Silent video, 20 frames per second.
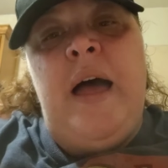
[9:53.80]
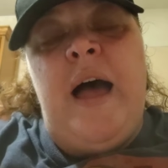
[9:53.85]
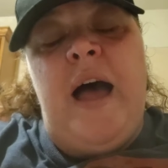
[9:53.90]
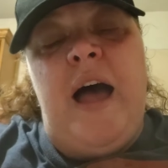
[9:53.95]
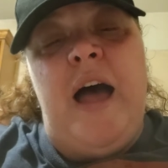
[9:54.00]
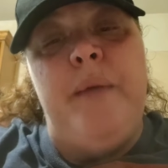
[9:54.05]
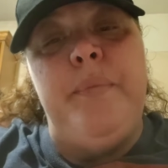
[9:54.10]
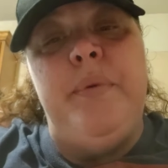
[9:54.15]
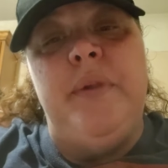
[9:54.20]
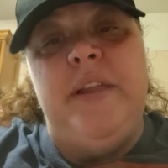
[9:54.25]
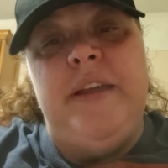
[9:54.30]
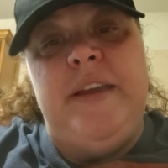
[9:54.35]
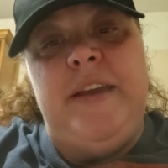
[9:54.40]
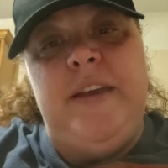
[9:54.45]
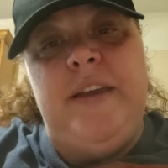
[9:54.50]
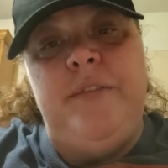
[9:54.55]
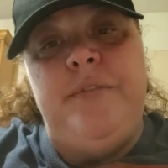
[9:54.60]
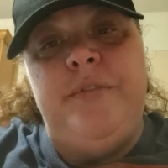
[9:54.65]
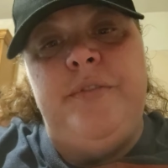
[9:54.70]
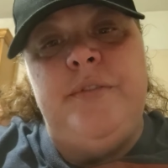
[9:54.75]
I
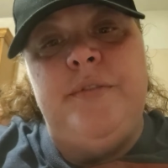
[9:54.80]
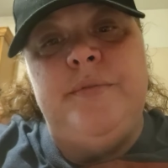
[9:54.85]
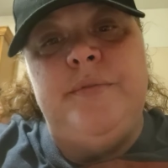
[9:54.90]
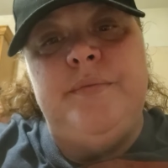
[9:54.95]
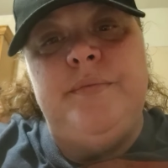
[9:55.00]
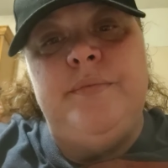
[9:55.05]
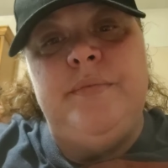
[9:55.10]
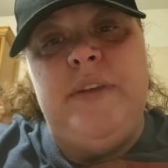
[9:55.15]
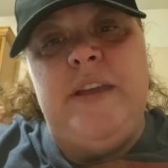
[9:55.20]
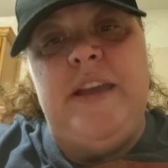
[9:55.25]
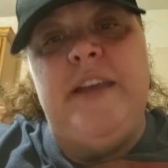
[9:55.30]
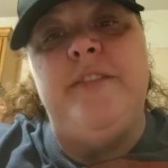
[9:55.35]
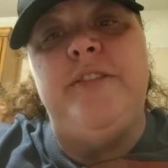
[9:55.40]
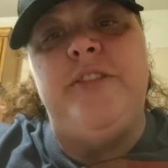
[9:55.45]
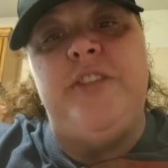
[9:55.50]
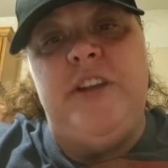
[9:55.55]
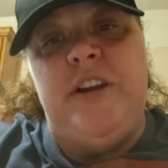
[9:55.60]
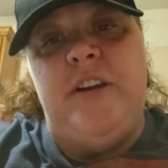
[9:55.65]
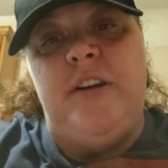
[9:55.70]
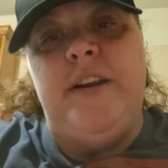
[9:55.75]
believe, in
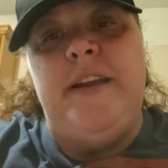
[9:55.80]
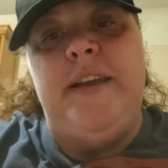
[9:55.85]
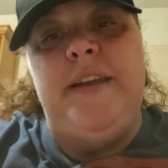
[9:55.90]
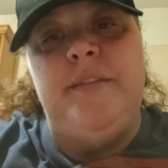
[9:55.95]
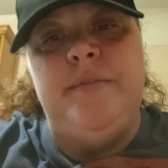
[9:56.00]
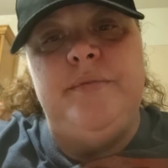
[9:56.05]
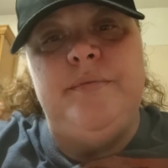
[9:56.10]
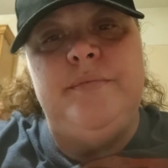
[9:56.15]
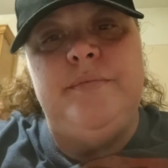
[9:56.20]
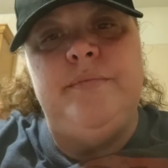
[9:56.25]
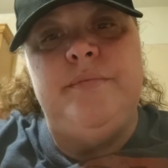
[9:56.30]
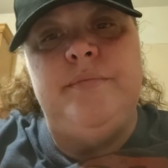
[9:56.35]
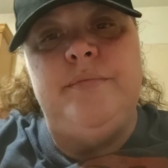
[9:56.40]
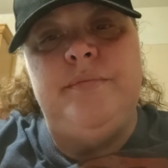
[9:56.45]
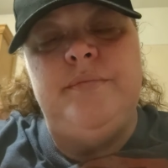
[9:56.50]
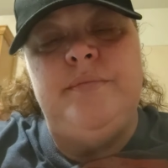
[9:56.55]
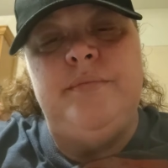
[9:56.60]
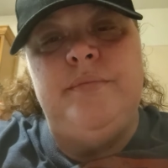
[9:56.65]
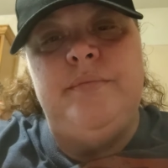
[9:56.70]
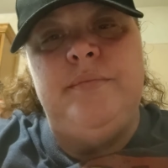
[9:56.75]
theory,
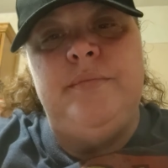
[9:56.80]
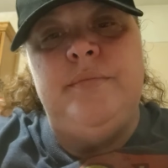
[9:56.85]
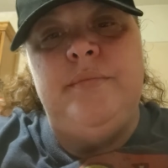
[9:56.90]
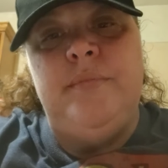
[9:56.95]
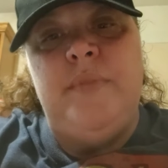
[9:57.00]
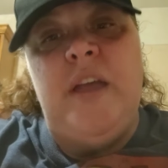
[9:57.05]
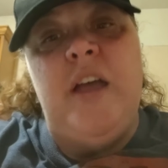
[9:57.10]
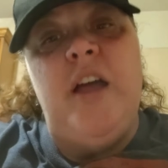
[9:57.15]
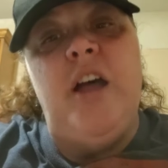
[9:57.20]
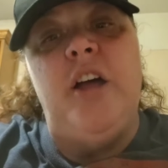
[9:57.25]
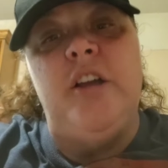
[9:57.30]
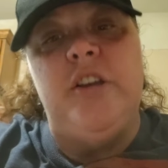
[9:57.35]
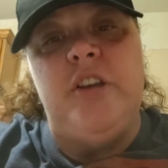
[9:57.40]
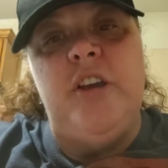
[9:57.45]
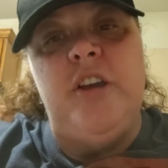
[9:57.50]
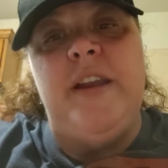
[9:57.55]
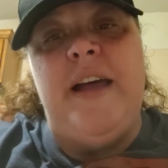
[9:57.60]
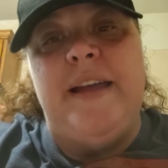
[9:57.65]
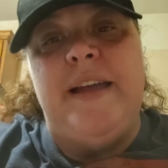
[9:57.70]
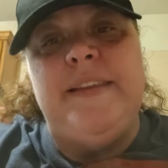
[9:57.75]
a
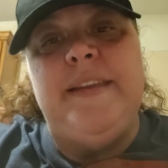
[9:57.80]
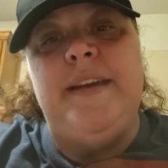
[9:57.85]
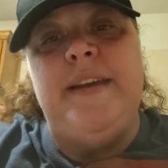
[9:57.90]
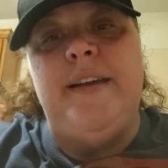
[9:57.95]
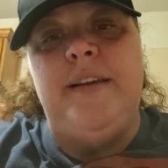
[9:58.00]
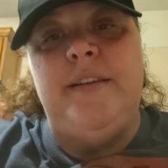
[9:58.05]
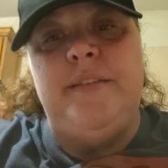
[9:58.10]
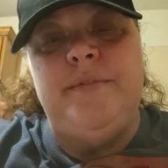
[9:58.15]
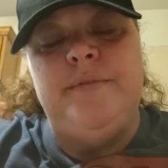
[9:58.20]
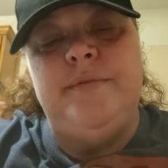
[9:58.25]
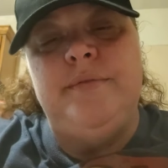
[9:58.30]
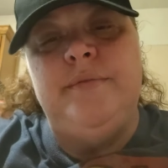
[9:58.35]
good idea